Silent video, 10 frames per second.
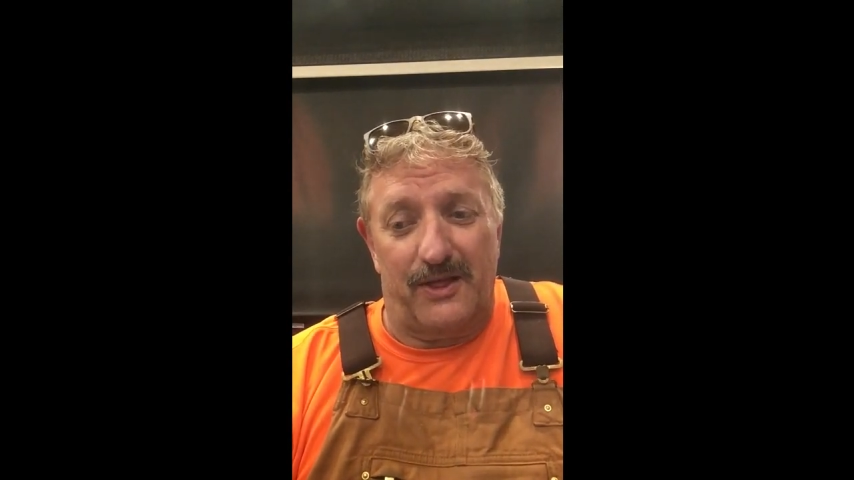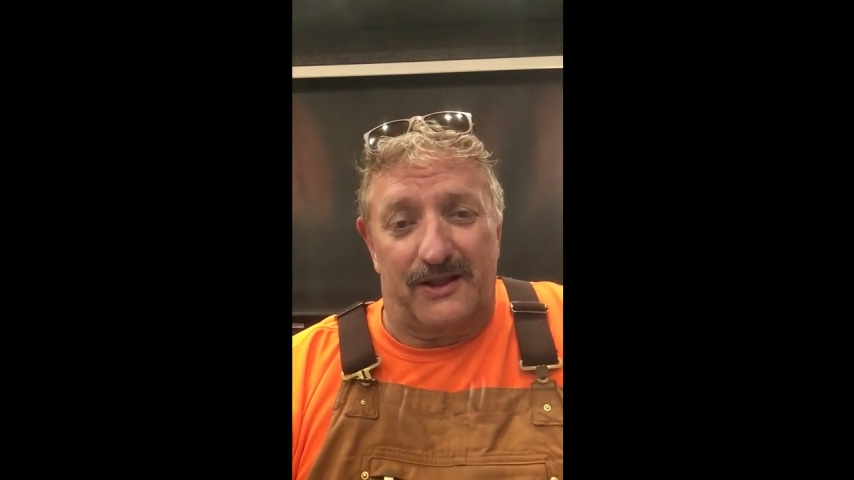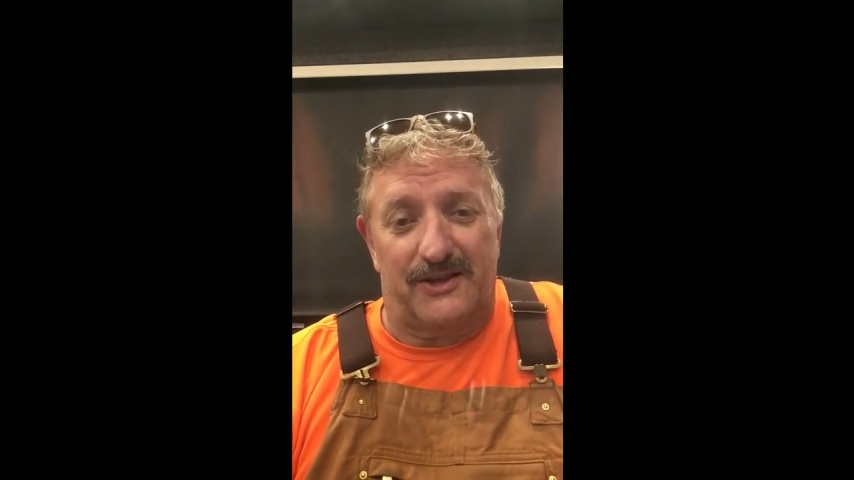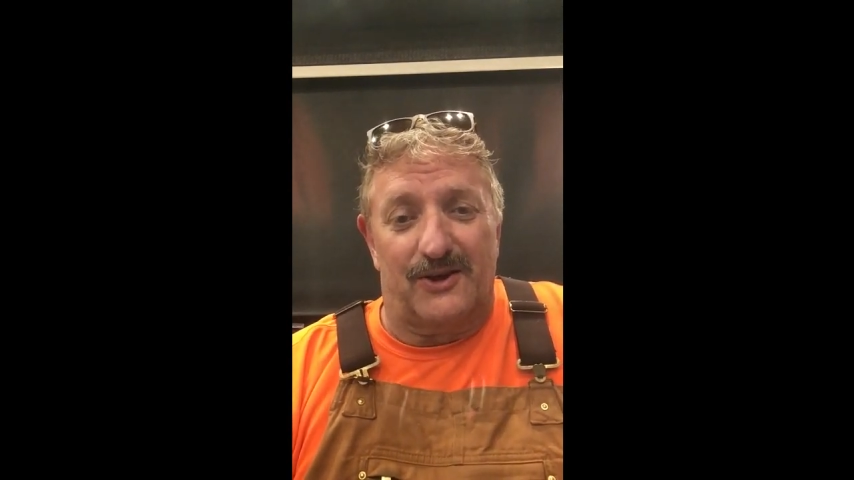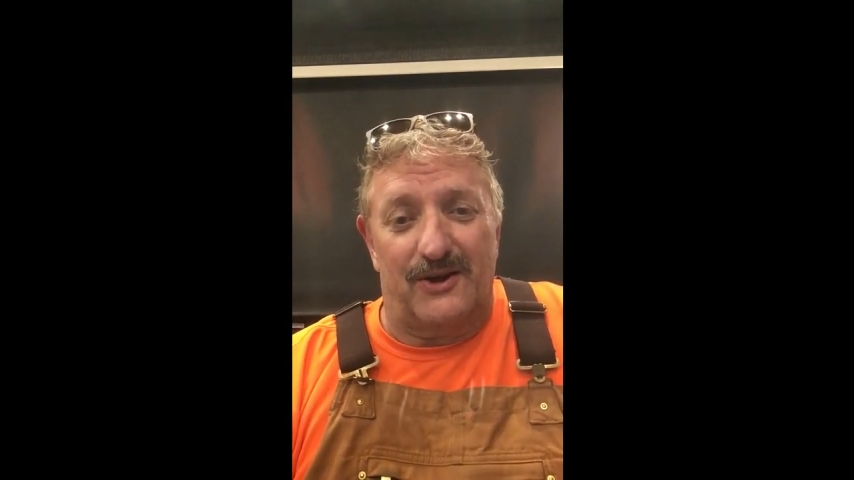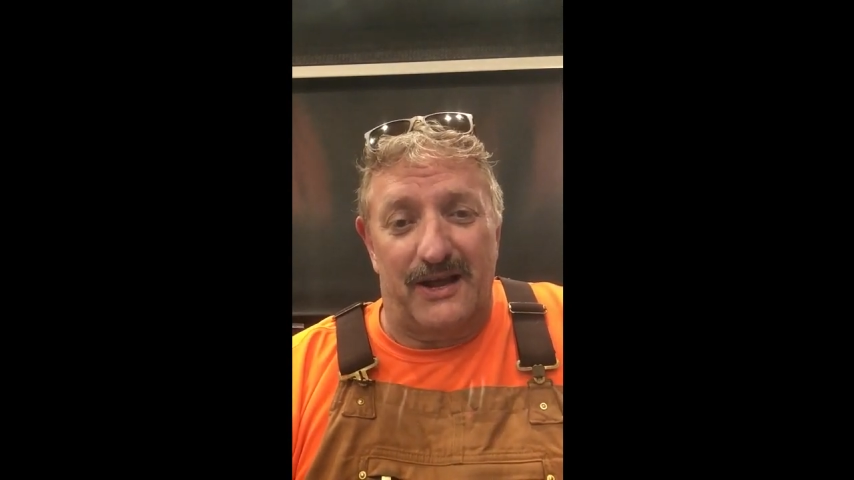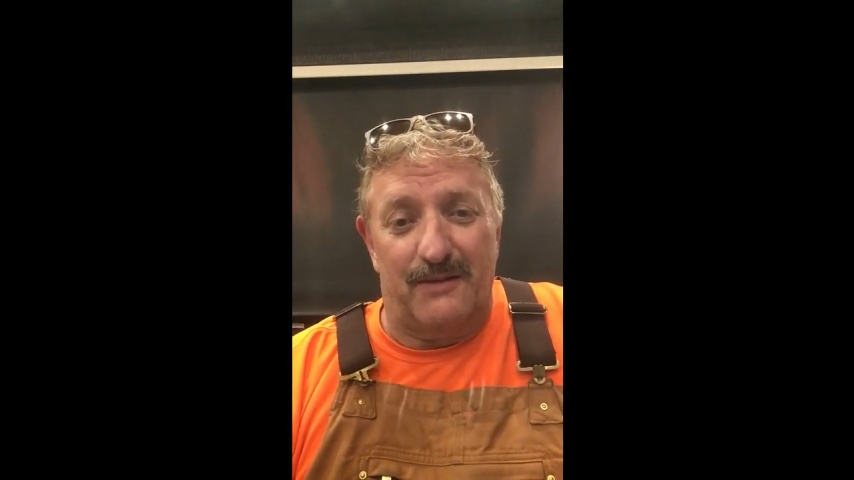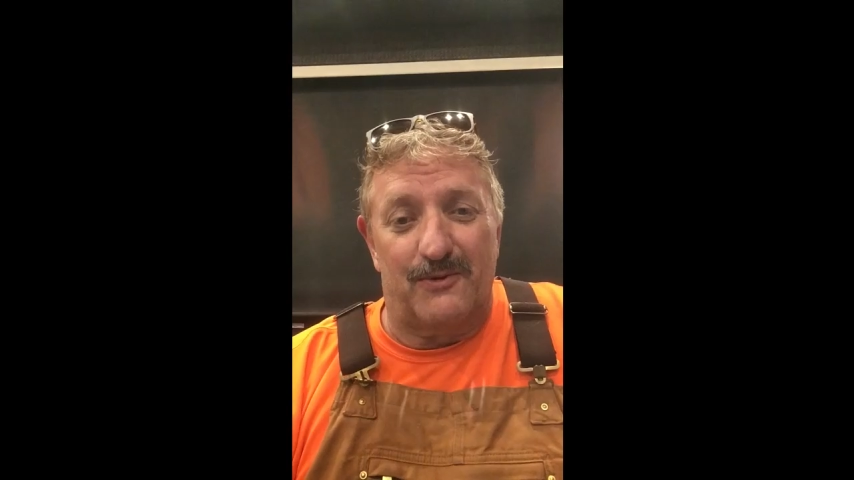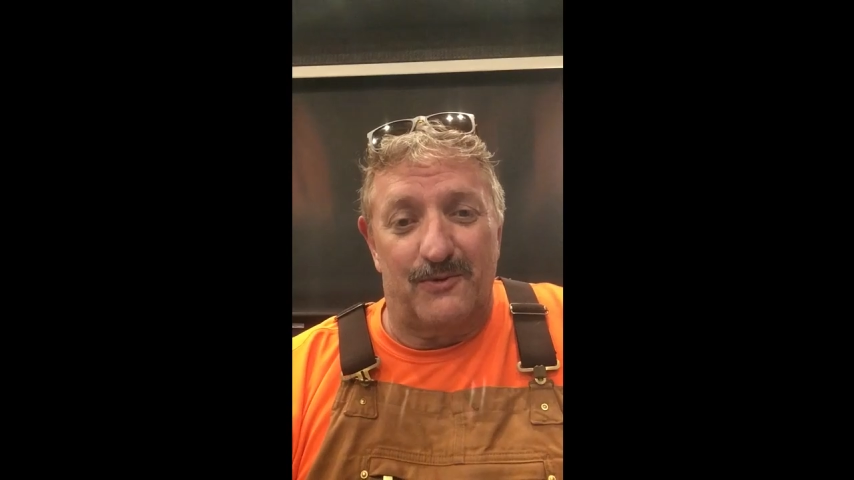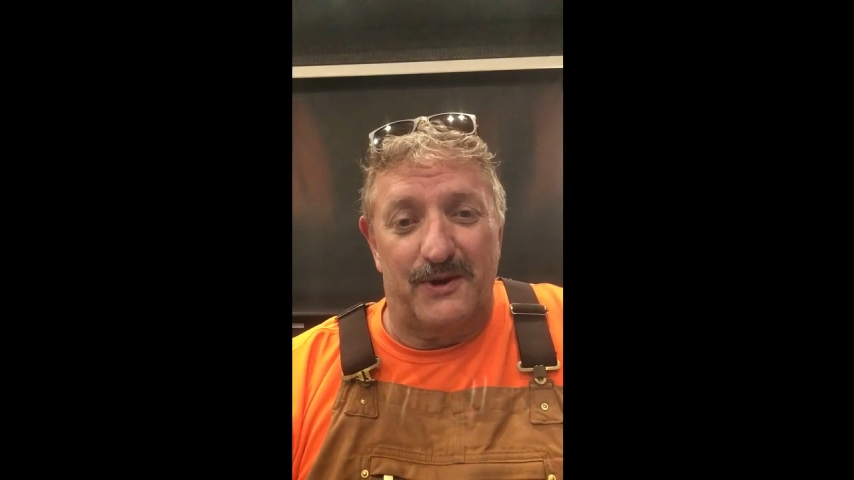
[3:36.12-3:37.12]
dull
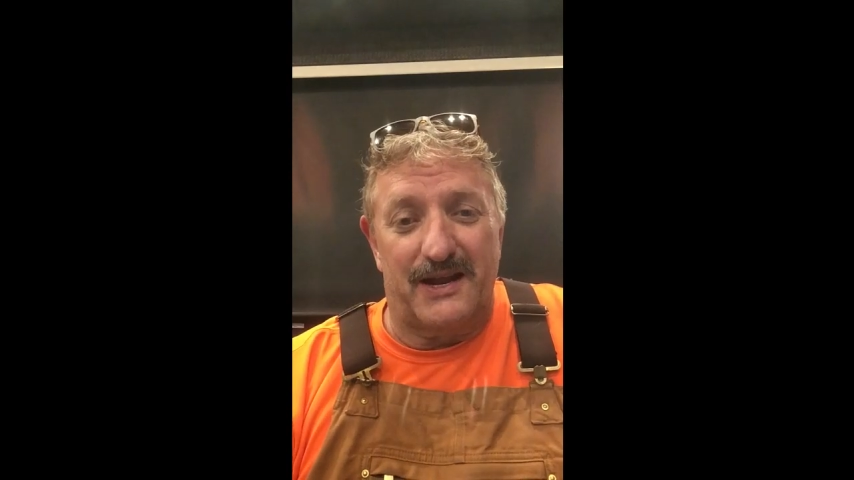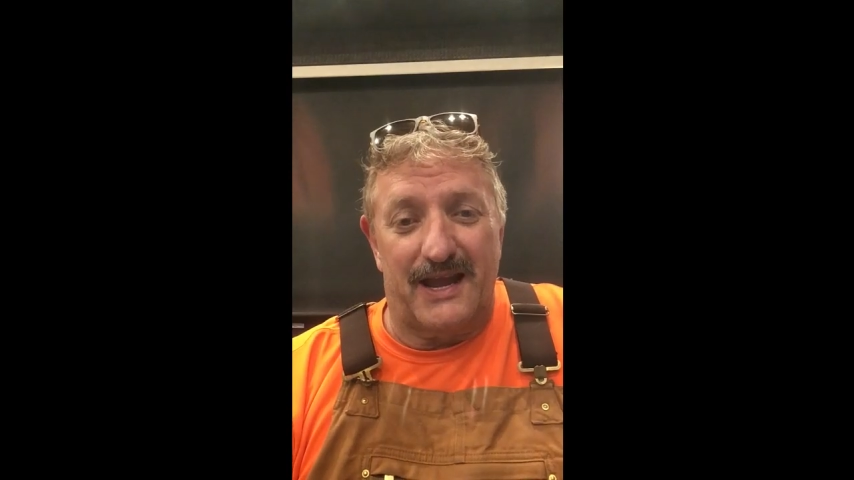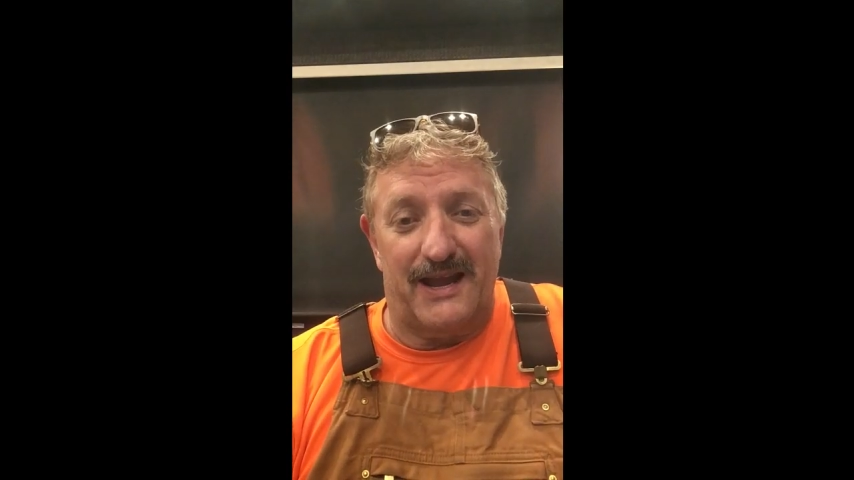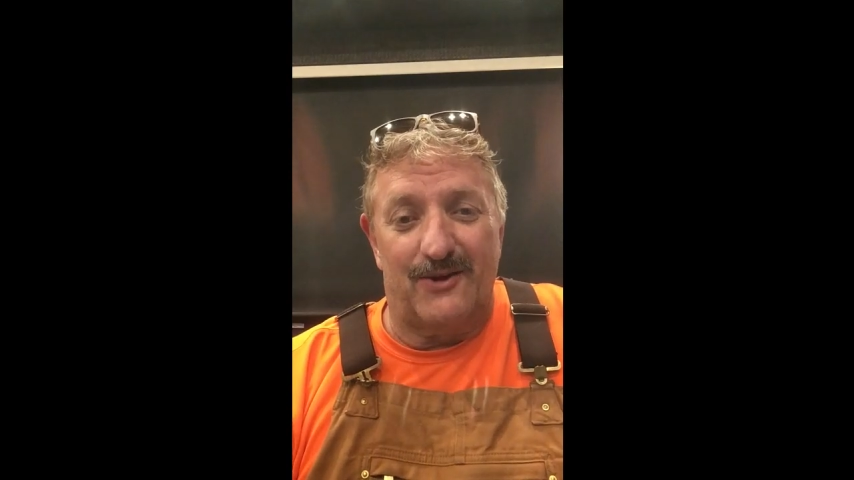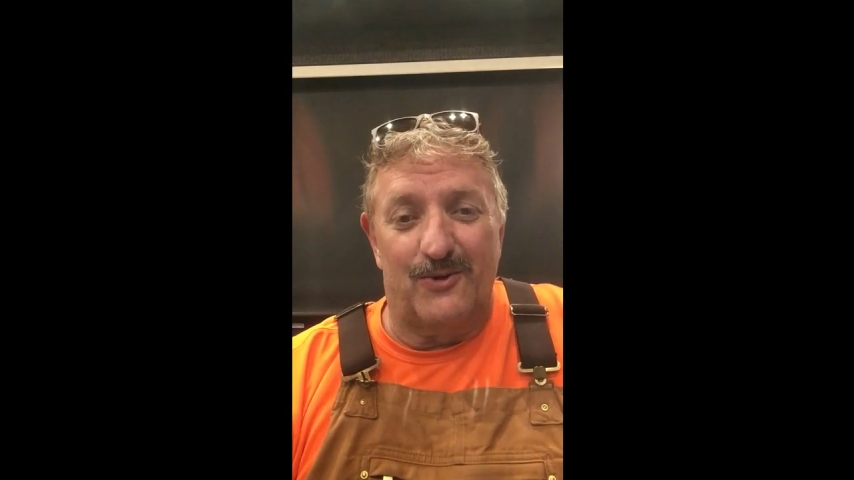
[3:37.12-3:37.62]
hammer when you can't